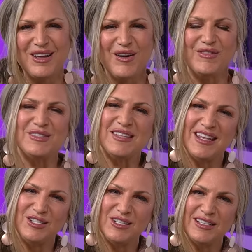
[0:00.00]

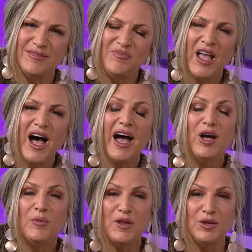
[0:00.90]
conversation. I
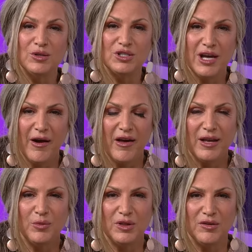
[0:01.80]
hope that you'll share it with